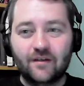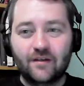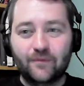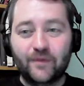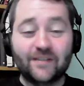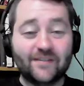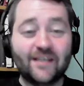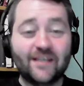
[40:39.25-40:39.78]

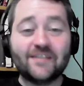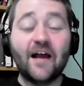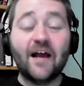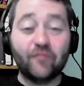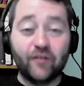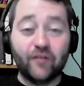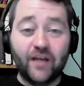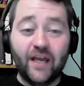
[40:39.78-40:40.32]
Because let's
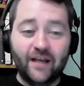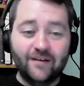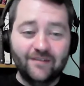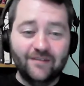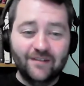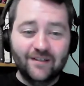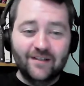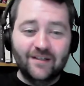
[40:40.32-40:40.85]
not forget,
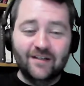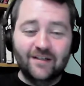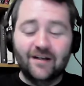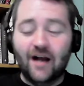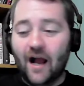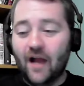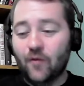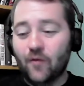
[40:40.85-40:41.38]

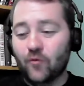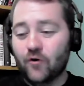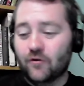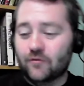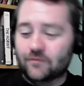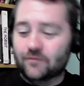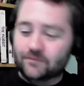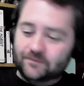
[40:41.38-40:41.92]

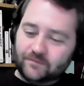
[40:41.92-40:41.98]
I'm